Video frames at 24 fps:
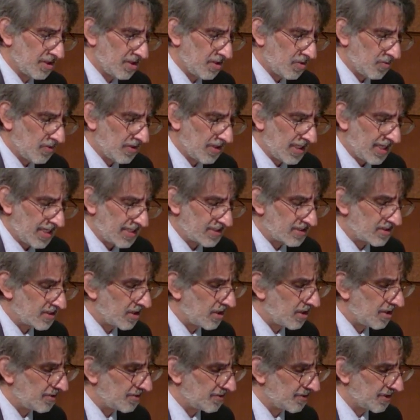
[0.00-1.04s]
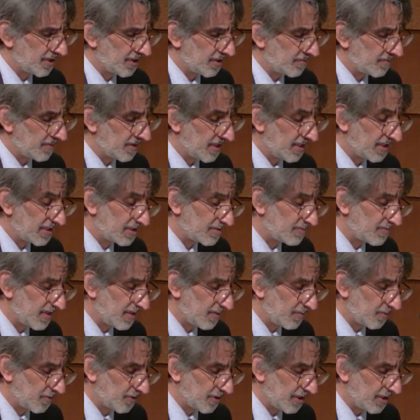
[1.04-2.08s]
when asked to honor him and his
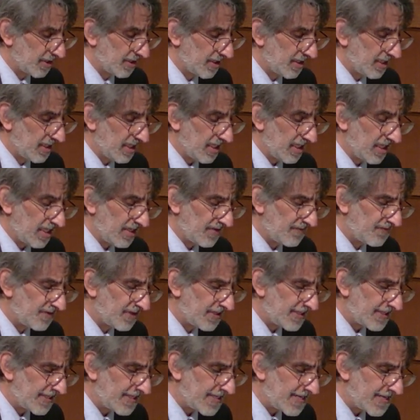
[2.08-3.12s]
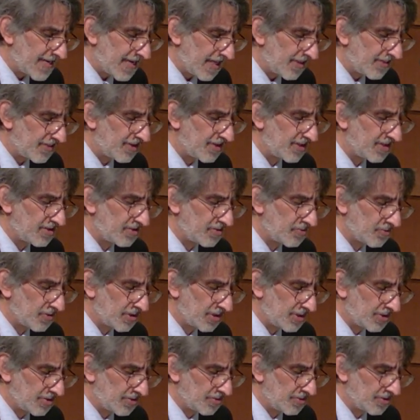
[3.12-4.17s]
memory, if he did nothing to
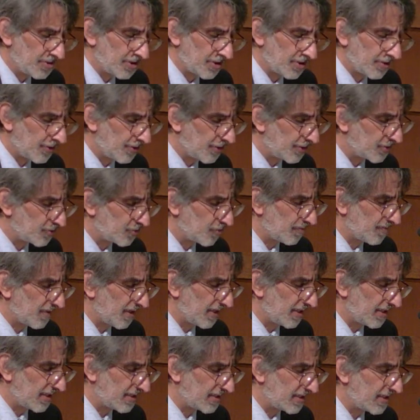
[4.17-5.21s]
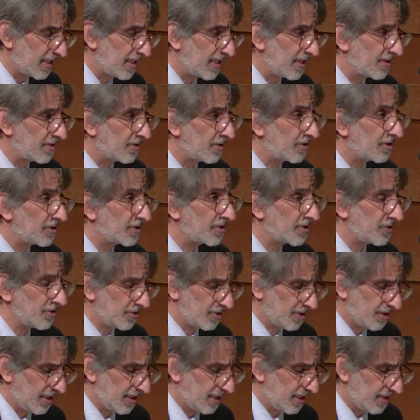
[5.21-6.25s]
reduce the large remaining stain on his good
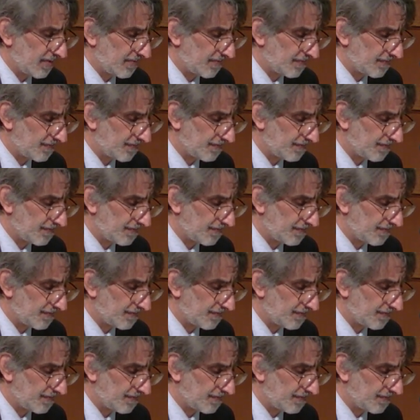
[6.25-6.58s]
name?